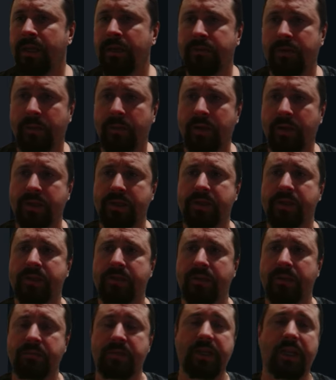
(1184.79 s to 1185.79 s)
If I'm
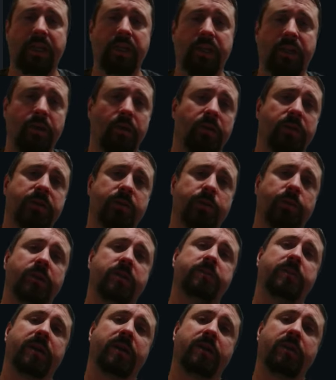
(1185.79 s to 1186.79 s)
honest, I'm telling you not to
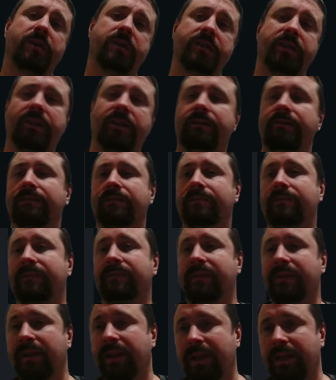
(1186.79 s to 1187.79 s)
watch my content.
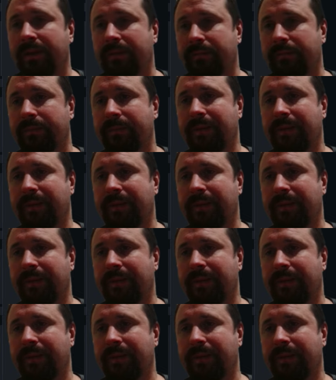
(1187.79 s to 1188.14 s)
Yeah.